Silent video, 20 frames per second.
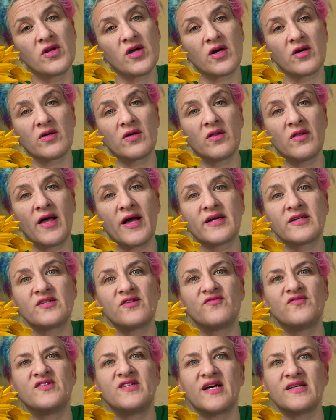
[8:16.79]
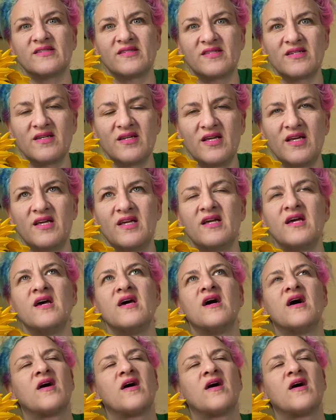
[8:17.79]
our collective destiny,